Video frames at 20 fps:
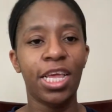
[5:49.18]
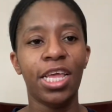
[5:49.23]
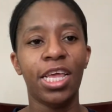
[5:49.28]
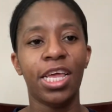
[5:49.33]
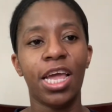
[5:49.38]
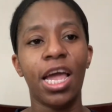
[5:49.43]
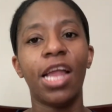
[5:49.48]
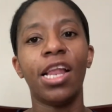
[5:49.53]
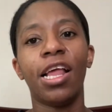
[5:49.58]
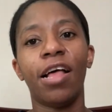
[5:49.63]

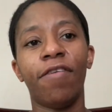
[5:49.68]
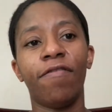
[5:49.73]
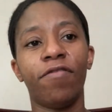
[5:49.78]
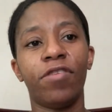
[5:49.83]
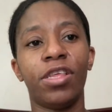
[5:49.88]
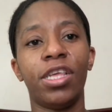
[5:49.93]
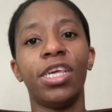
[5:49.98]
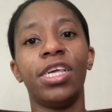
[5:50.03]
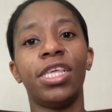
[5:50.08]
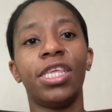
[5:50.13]
And
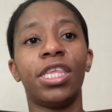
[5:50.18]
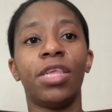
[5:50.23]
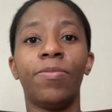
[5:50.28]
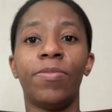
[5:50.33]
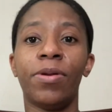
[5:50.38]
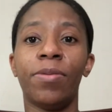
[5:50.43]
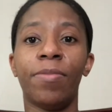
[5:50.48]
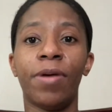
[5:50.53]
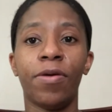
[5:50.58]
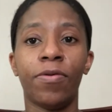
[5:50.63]
obviously he's
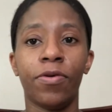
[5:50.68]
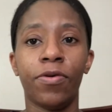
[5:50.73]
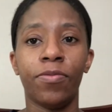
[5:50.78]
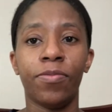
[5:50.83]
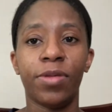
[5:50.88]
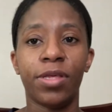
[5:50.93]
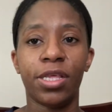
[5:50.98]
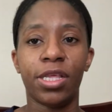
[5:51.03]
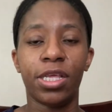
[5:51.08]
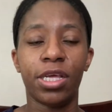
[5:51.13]
sleeping in my room
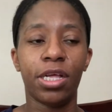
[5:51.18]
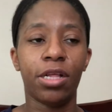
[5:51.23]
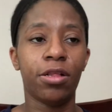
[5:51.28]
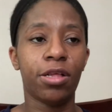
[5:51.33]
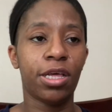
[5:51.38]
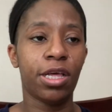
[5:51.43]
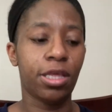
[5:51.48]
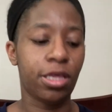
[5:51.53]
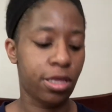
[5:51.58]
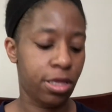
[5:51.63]
still
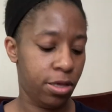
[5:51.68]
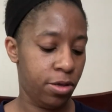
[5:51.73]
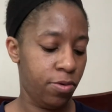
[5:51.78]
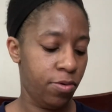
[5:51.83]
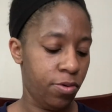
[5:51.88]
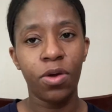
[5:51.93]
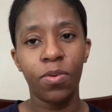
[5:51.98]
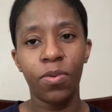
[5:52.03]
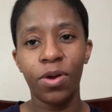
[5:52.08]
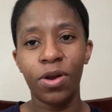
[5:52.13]
because
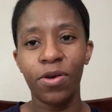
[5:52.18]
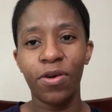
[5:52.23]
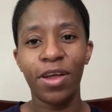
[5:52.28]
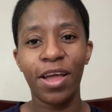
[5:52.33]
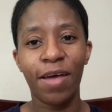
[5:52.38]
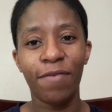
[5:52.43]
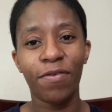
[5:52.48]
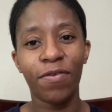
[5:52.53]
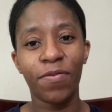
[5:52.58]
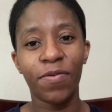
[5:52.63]
we don't
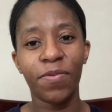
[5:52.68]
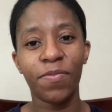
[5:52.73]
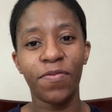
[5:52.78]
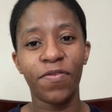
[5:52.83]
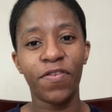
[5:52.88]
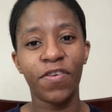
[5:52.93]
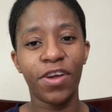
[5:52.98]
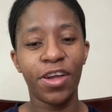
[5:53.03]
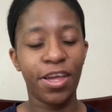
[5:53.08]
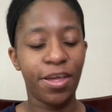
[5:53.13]
have a room
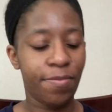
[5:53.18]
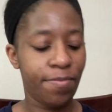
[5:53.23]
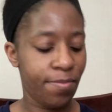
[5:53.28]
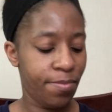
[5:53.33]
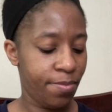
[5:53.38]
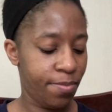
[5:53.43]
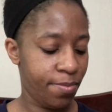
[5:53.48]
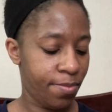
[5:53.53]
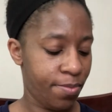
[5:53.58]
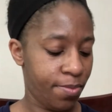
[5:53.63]
for him.
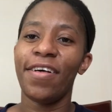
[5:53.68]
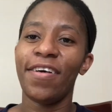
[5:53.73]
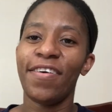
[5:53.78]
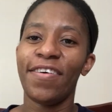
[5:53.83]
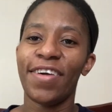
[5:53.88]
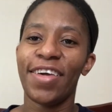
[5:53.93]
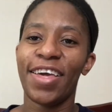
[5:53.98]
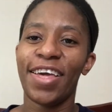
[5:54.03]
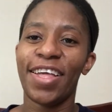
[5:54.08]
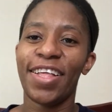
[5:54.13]

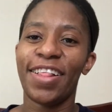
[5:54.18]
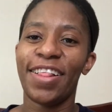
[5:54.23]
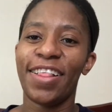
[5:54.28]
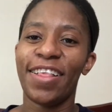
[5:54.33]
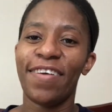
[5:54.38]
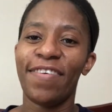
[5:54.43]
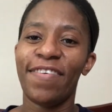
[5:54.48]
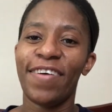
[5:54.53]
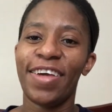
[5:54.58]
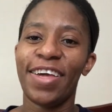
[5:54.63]
Okay,
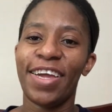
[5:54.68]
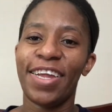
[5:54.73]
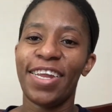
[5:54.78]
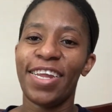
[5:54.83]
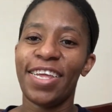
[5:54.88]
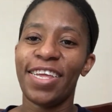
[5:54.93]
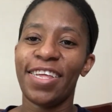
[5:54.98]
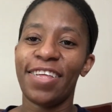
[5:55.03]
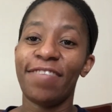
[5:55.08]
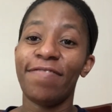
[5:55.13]
so I had
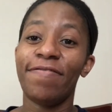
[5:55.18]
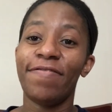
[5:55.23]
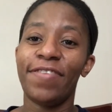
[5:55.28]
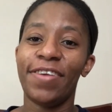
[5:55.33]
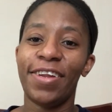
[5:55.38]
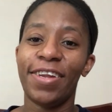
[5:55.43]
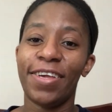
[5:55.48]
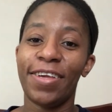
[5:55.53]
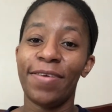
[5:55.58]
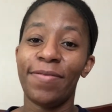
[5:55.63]
to
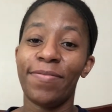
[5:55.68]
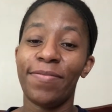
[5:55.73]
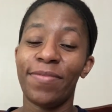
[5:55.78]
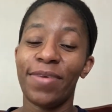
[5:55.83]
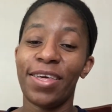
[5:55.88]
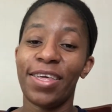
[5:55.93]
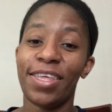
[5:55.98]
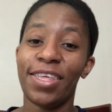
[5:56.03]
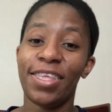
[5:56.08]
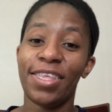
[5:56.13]
feed him
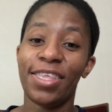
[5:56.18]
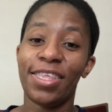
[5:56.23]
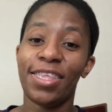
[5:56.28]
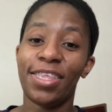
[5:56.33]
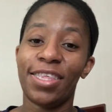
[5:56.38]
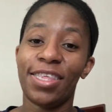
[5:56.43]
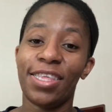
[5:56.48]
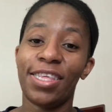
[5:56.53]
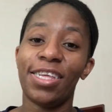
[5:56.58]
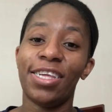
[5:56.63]

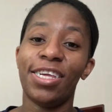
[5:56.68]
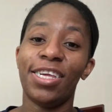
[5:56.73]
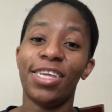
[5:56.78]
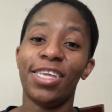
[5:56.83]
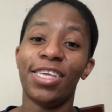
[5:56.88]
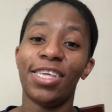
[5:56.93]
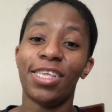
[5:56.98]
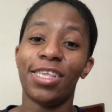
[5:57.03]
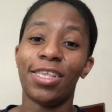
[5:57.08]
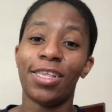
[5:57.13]
because he
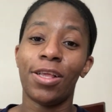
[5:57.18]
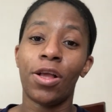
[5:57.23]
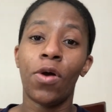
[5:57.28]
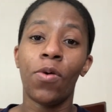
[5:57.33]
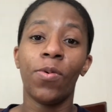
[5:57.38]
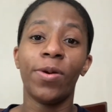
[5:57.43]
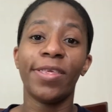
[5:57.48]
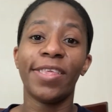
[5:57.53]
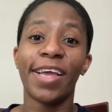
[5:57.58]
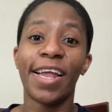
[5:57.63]
just
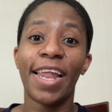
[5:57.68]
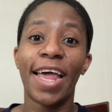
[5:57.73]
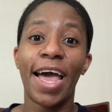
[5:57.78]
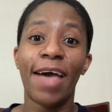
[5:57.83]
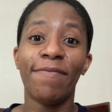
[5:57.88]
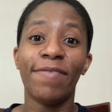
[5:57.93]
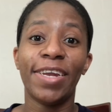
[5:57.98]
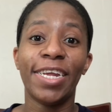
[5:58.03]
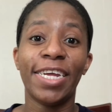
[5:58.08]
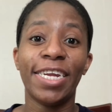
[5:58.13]
was not
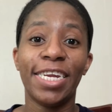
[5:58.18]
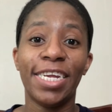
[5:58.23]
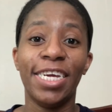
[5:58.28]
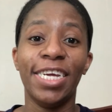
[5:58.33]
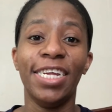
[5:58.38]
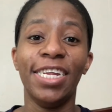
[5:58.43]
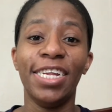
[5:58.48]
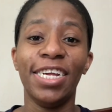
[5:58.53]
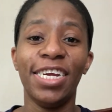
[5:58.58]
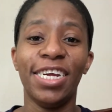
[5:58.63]
having it.
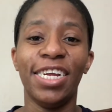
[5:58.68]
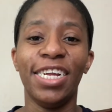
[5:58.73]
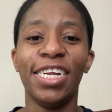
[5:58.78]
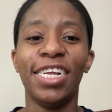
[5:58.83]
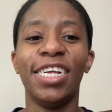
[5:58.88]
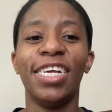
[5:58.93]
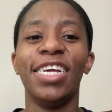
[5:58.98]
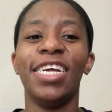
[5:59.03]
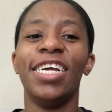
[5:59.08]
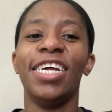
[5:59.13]

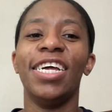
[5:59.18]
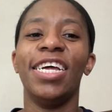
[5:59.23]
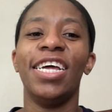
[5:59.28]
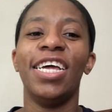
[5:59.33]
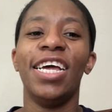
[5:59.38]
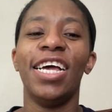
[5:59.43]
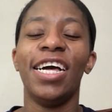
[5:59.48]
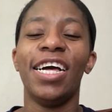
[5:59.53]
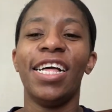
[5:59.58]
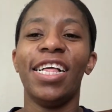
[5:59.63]

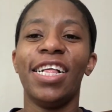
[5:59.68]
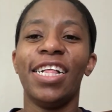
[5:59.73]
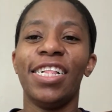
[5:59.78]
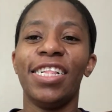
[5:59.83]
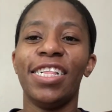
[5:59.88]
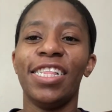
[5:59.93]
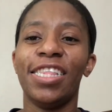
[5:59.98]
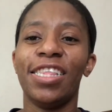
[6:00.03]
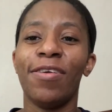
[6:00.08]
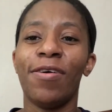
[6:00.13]

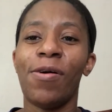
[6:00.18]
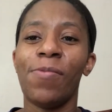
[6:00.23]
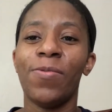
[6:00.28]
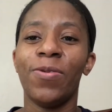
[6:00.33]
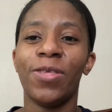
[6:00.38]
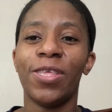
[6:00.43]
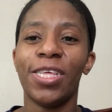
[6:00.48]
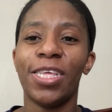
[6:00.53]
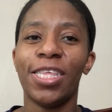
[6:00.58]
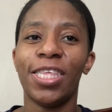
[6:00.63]
It's
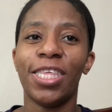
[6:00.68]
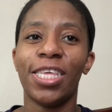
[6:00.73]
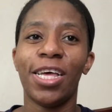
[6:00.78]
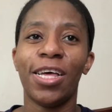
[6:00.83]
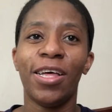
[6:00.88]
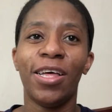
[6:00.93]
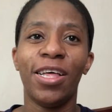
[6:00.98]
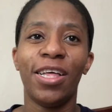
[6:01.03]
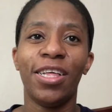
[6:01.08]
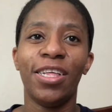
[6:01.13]
almost his
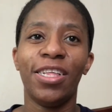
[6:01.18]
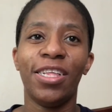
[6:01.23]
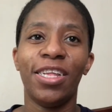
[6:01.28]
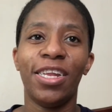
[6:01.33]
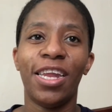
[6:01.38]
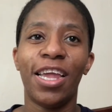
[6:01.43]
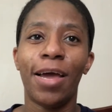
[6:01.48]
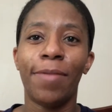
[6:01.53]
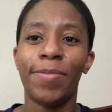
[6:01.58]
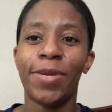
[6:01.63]

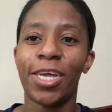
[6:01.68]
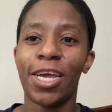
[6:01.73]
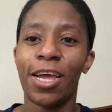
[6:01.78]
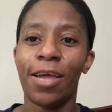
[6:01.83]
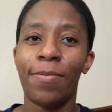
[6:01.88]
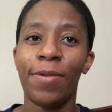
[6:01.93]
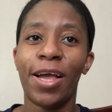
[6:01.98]
nap time.